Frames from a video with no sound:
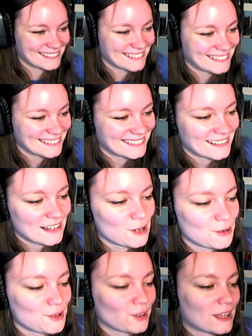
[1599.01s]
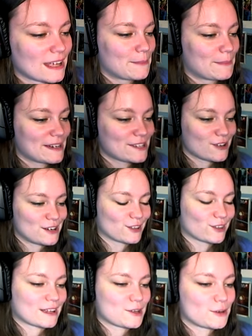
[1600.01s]
No. Oh, you look like on my screen.
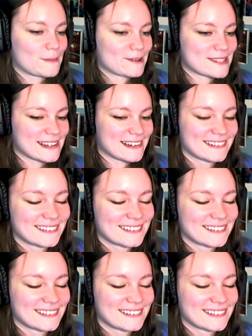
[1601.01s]
You you're bouncing.